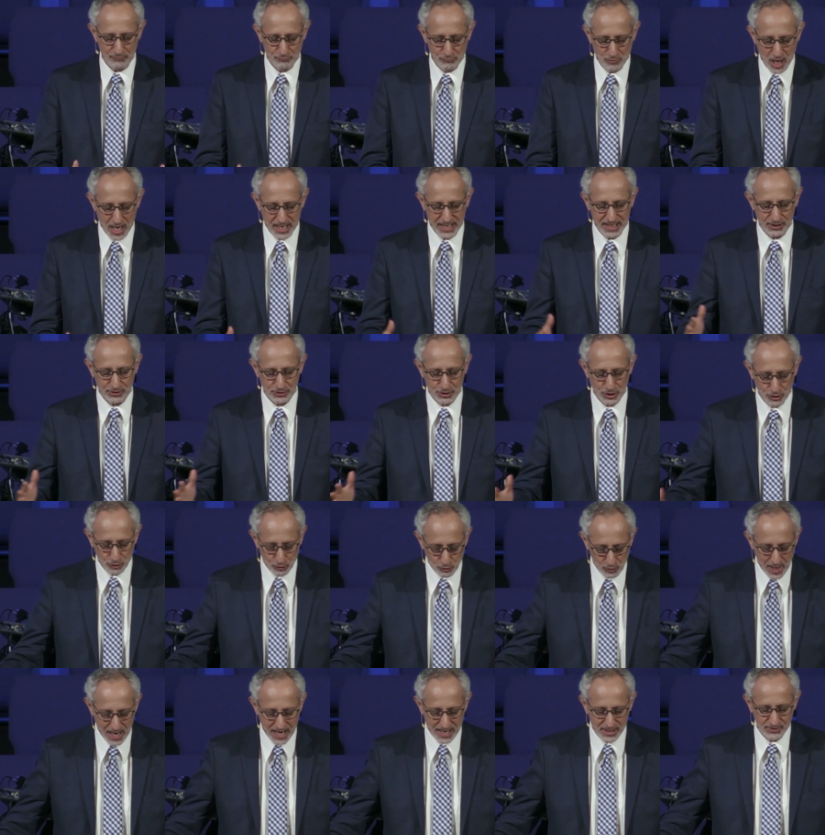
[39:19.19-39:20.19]
running to
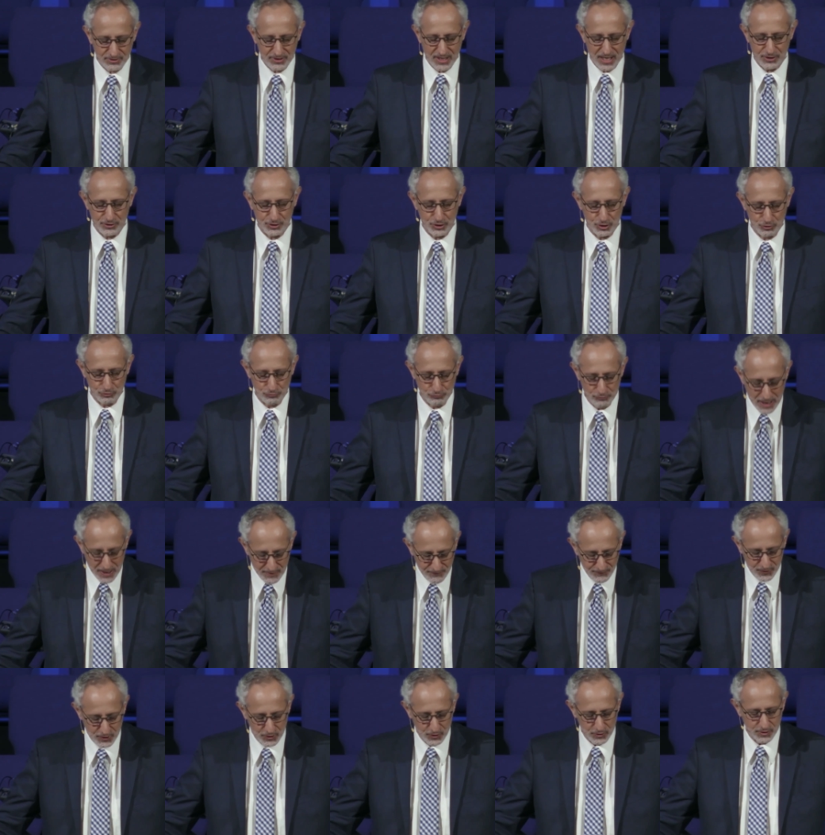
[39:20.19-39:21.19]
Christ as your
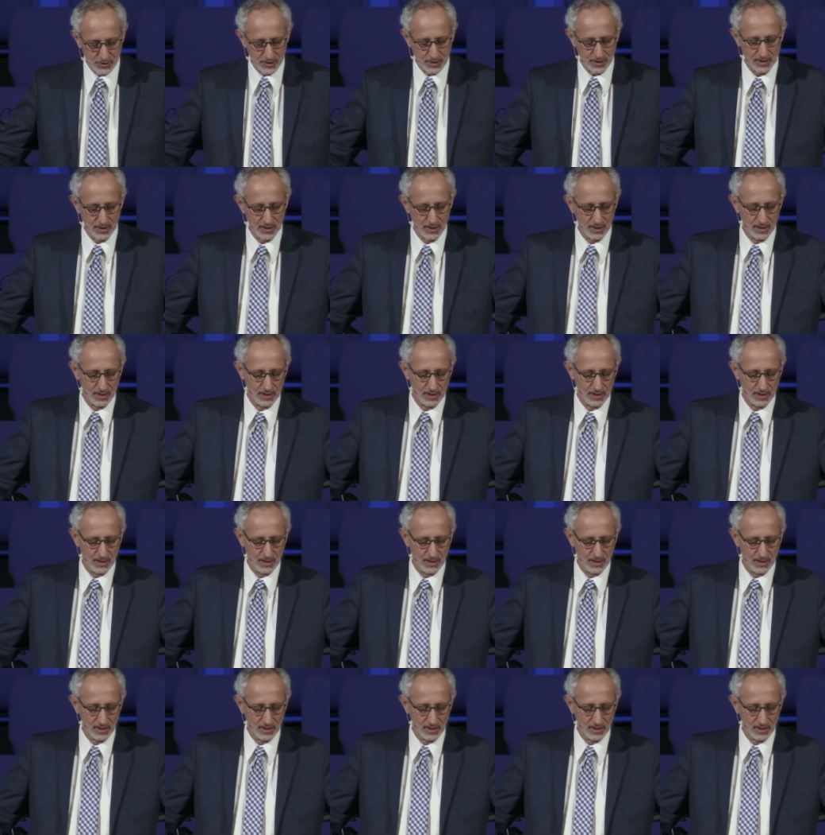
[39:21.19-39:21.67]
refuge